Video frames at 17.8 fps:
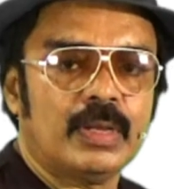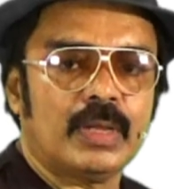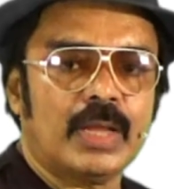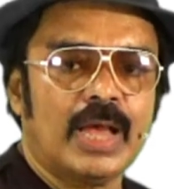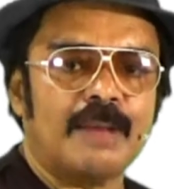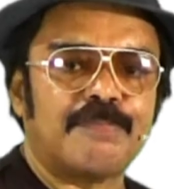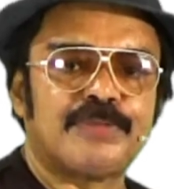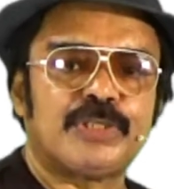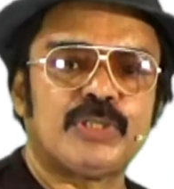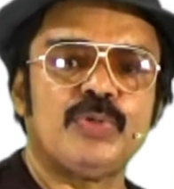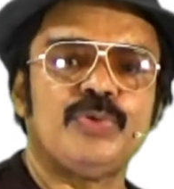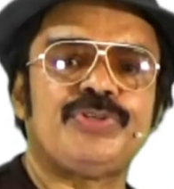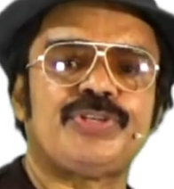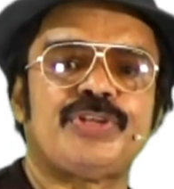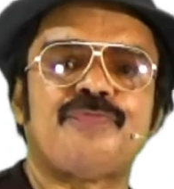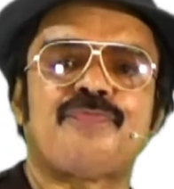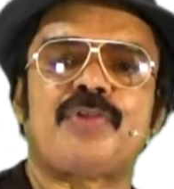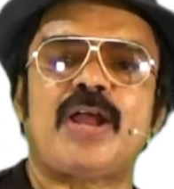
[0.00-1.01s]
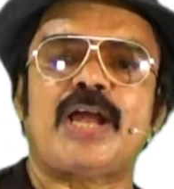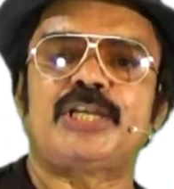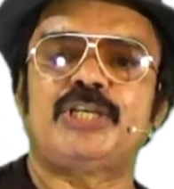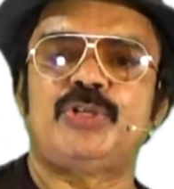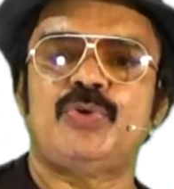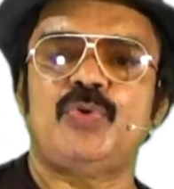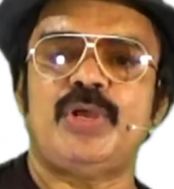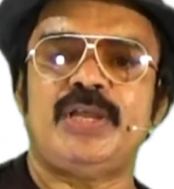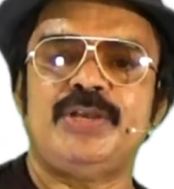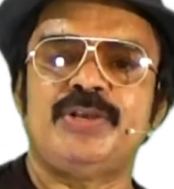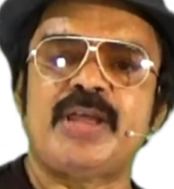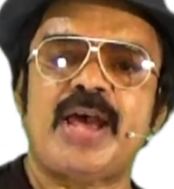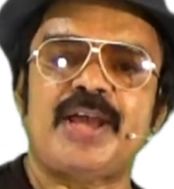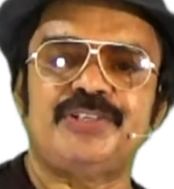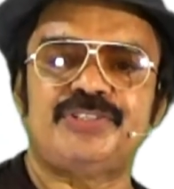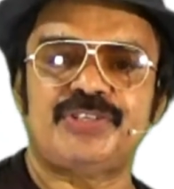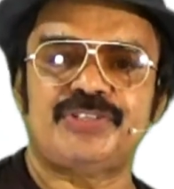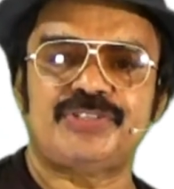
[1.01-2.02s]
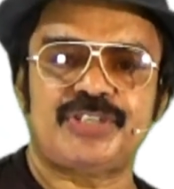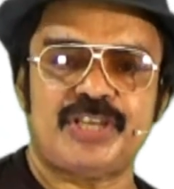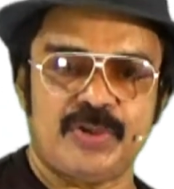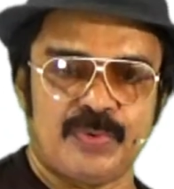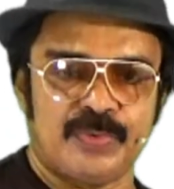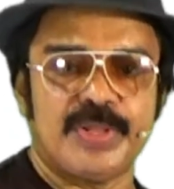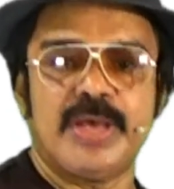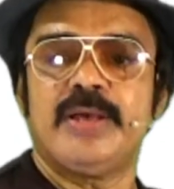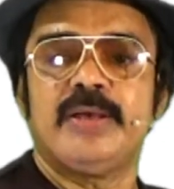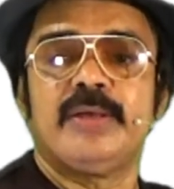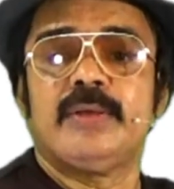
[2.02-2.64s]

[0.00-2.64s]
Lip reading: absolute refractive indices give the